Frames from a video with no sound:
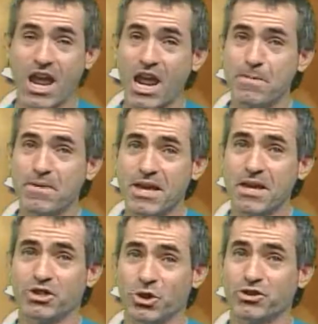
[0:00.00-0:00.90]

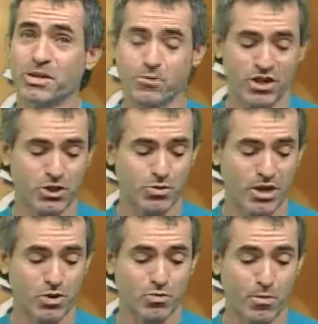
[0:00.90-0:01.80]
AP Associated Press
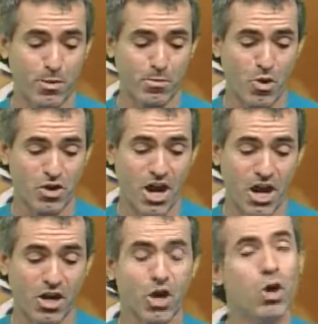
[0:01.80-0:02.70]
Director Rupert
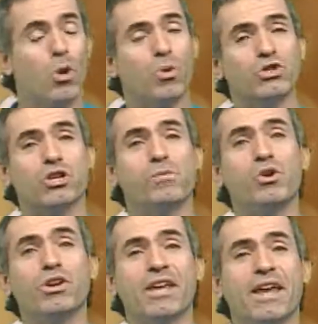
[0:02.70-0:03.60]
Murdoch was
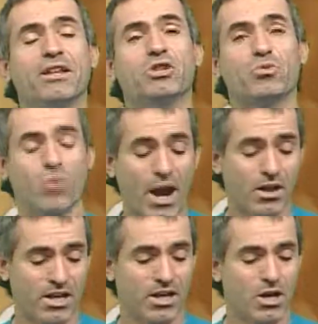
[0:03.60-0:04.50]
communicating
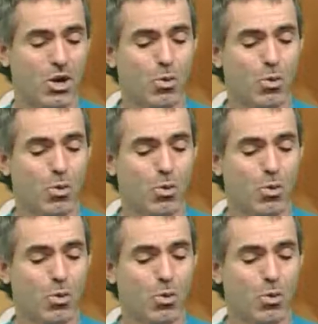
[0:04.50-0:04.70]
directly